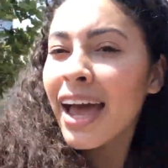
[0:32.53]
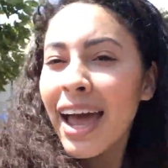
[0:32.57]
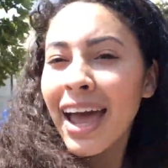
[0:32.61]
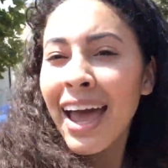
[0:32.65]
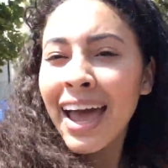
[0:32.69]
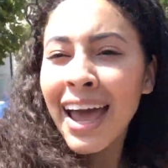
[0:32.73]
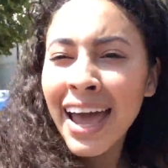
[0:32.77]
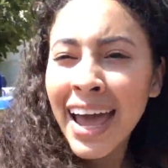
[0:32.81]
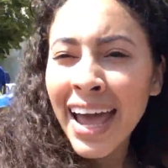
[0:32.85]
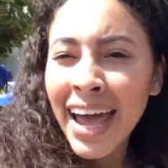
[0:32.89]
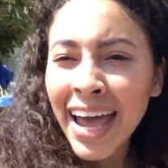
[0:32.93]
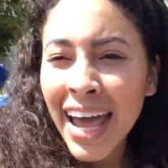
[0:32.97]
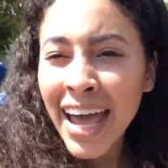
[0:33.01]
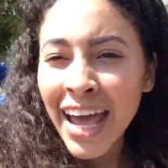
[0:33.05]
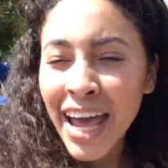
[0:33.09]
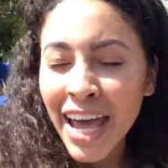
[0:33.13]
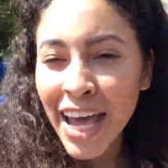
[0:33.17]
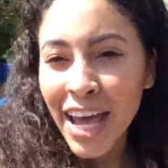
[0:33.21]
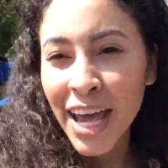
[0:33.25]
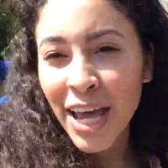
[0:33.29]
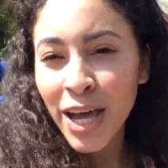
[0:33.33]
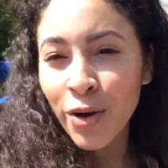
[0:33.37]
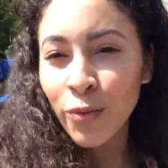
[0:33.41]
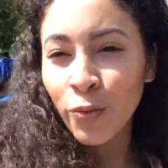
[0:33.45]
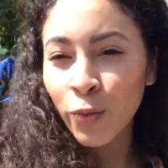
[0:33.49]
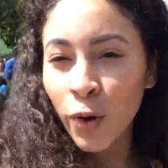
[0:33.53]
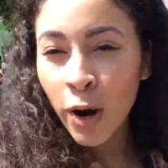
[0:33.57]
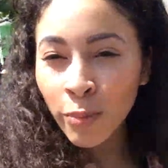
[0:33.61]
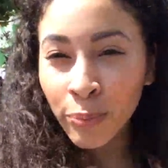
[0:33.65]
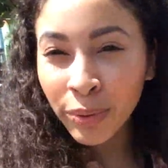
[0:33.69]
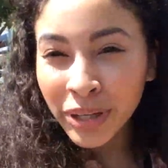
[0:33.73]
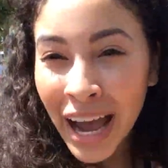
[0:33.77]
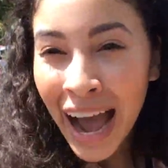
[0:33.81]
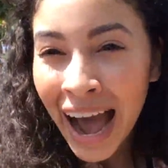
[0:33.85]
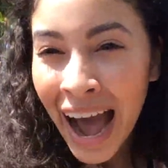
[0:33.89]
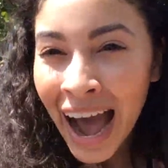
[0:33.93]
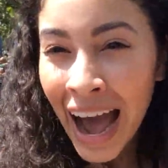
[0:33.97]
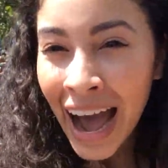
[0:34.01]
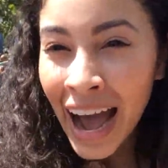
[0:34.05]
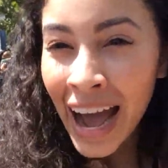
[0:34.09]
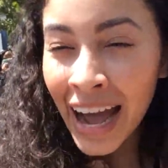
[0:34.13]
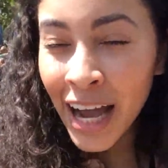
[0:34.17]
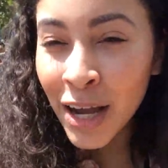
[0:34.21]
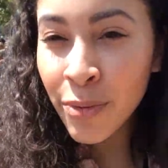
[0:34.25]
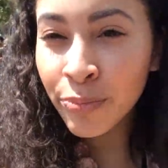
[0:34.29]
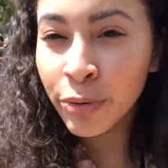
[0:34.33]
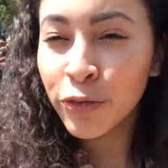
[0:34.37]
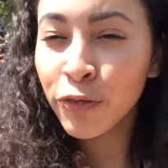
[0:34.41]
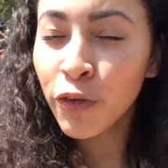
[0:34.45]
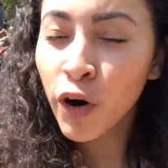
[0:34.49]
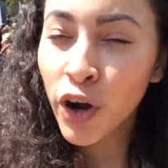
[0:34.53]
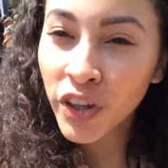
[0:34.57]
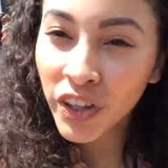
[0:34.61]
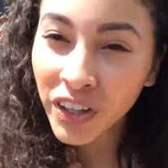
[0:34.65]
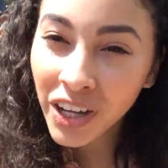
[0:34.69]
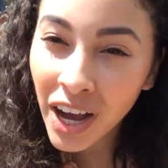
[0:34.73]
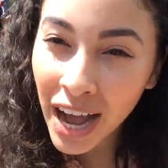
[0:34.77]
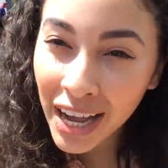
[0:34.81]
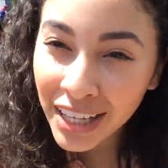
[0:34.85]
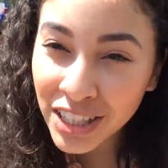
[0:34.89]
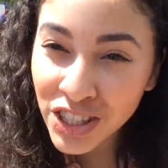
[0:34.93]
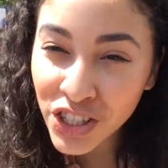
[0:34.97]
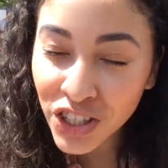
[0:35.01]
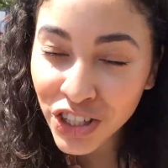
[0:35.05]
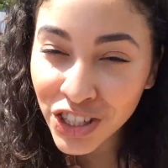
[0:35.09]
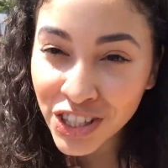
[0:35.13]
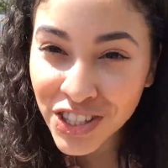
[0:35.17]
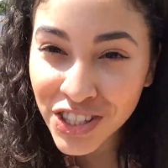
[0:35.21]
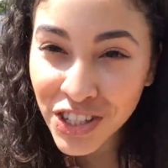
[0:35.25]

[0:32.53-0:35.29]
Hey, we're behind before the concert